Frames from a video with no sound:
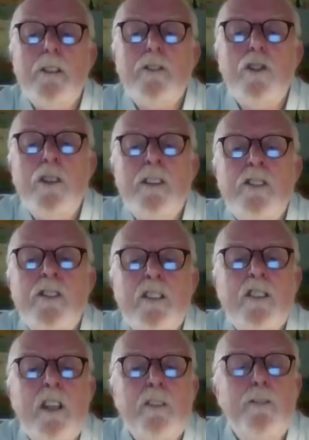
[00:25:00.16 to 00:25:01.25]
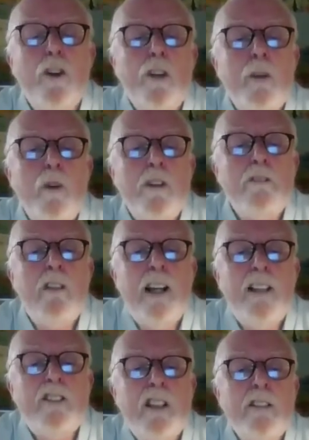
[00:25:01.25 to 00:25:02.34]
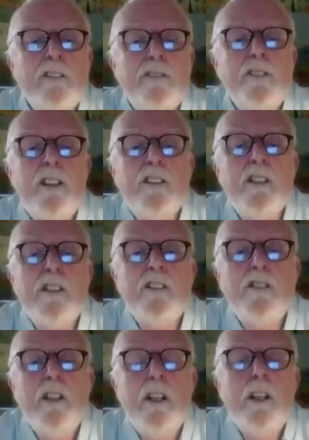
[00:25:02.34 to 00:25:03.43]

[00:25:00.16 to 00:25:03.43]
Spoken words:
During the 1641 Rising, for instance,